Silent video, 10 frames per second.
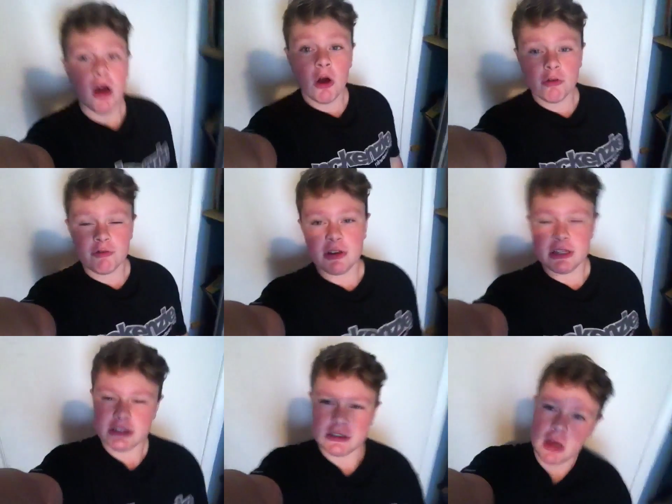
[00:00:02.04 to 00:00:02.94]

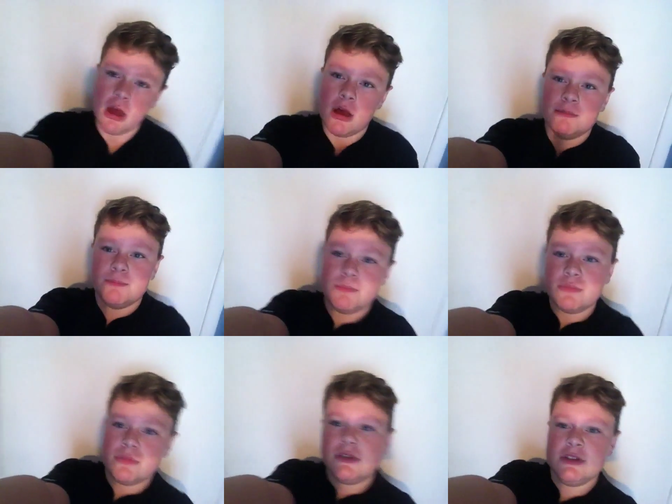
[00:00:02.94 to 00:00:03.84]
Hopefully um,
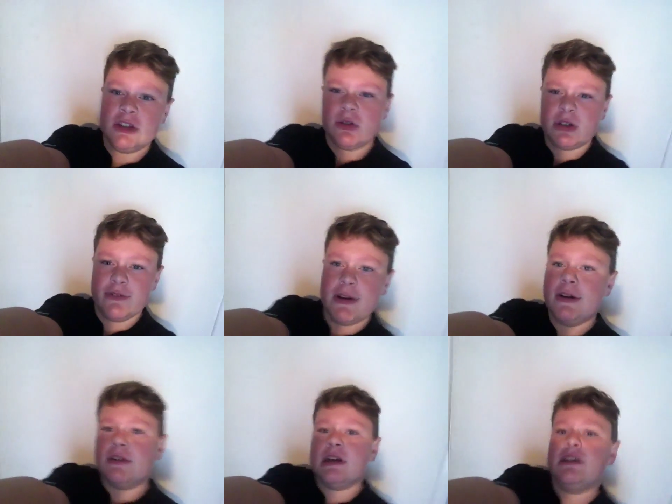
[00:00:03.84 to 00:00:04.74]
this will give you a
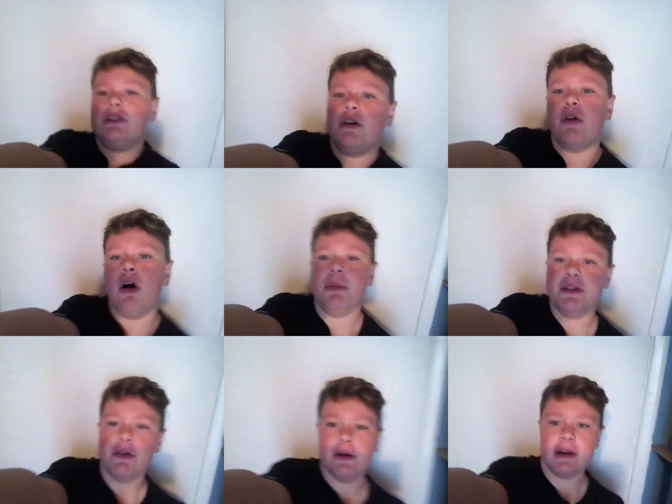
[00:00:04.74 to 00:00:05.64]
little taste of what I'll be
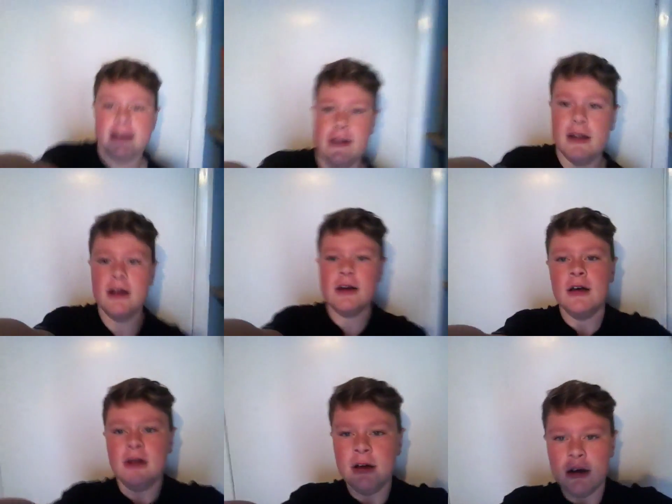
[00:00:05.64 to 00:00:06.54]
doing in
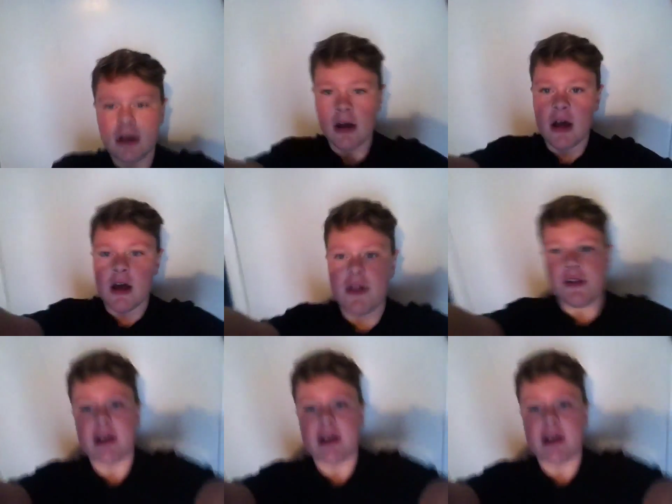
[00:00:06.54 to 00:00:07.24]
the